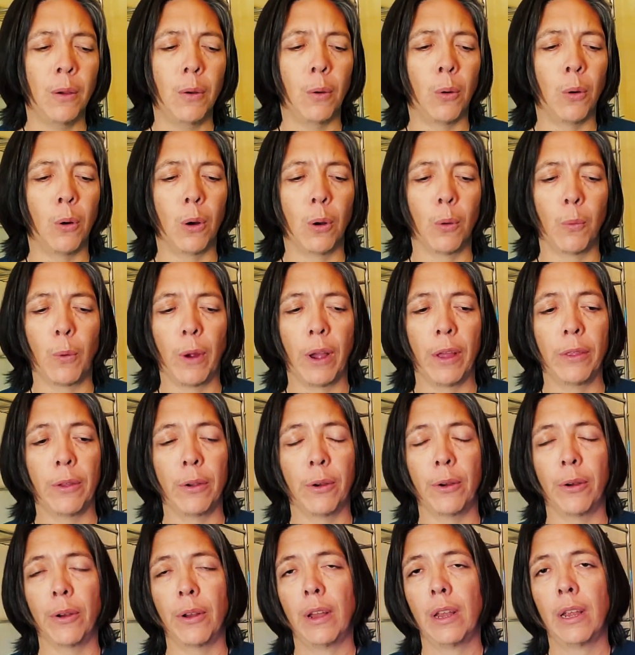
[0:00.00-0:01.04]
or
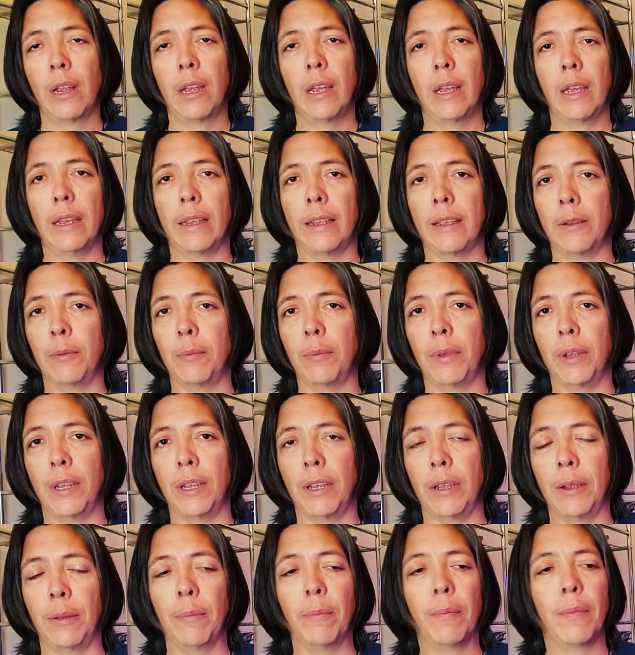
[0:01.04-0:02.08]
whether it can
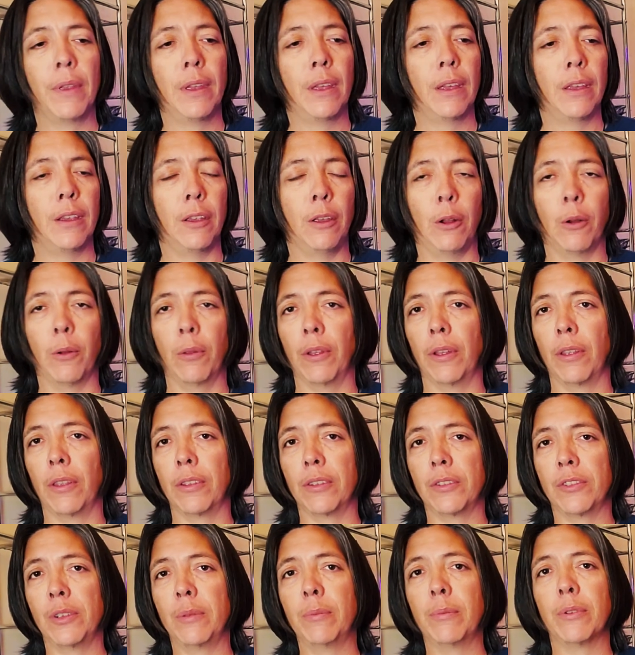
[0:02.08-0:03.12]
be, you know,
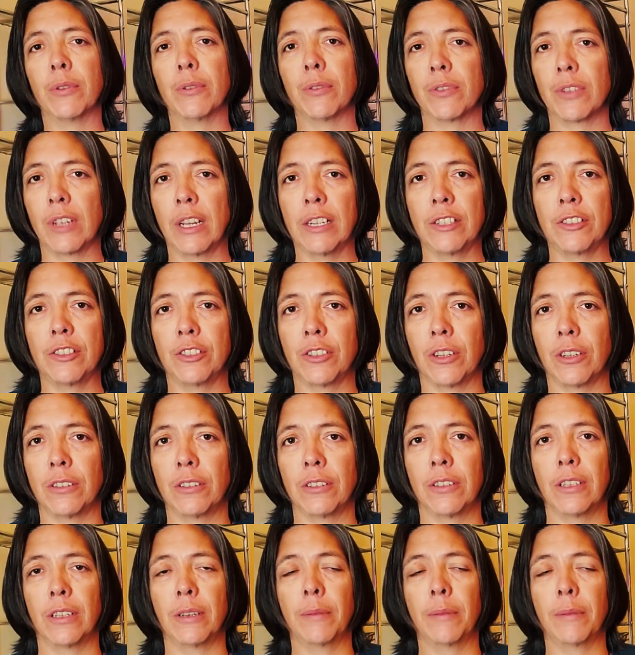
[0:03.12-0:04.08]
the symbols etched onto